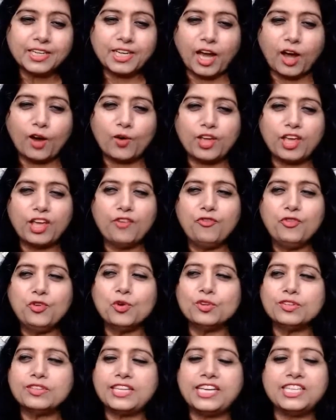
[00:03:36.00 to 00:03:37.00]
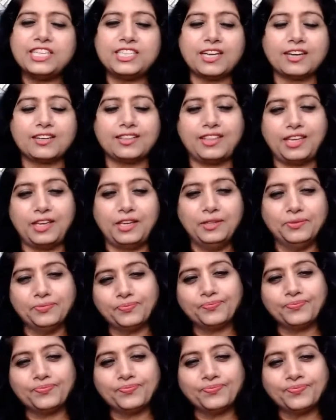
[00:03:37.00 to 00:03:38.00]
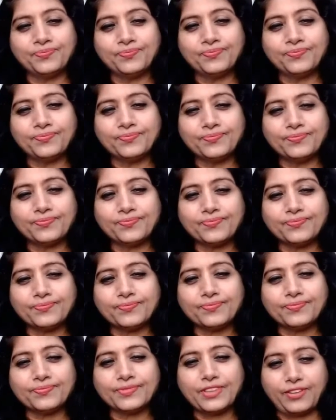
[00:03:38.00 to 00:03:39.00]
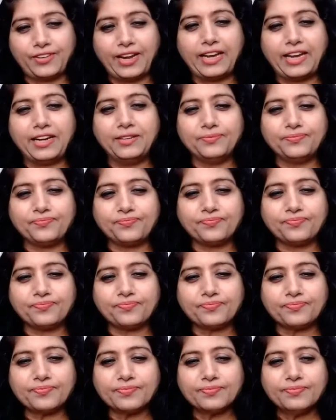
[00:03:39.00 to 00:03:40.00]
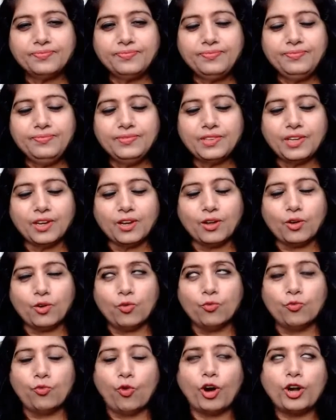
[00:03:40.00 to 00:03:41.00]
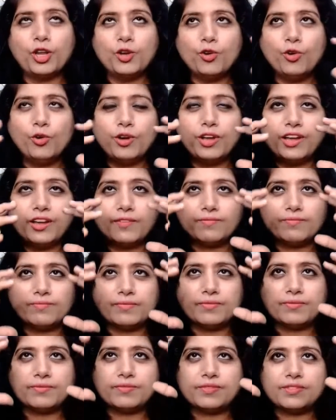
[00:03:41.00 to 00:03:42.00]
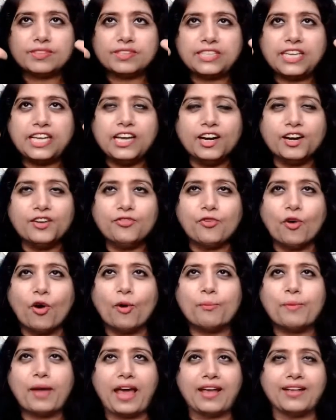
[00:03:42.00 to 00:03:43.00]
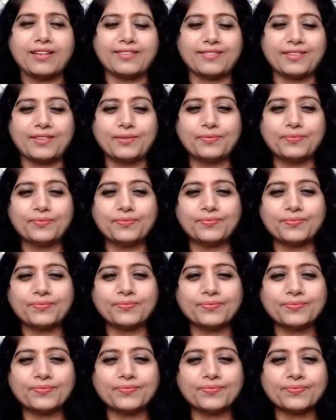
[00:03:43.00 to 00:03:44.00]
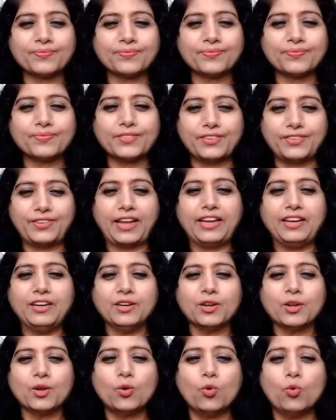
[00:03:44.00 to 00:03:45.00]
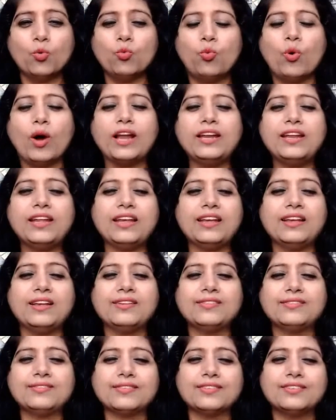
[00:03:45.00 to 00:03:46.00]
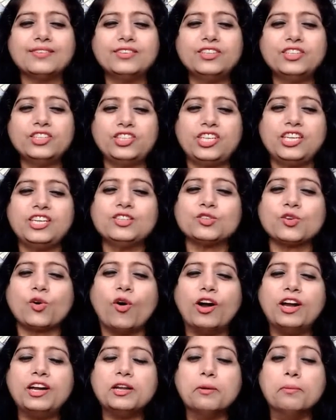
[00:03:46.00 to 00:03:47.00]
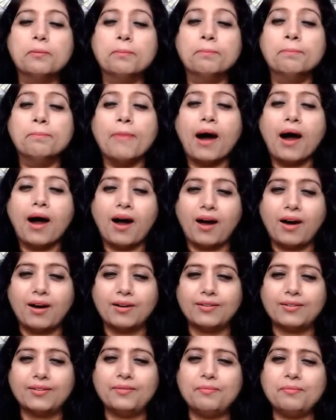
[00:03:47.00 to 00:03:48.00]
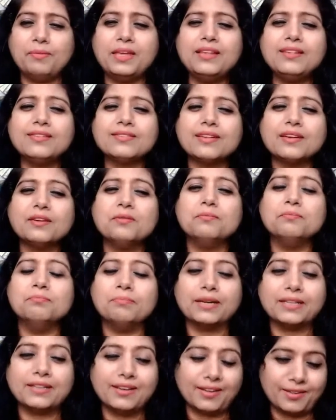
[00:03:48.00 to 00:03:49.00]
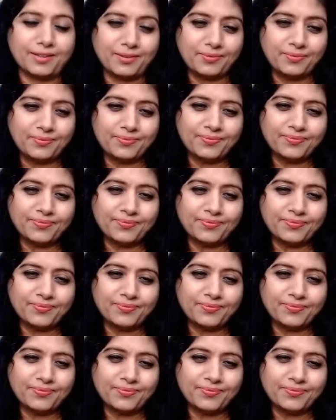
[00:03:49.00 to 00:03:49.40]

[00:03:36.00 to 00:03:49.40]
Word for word: Now, if you see Shakti right? What do you see her form as? Right? One is she's called Ma, means mother.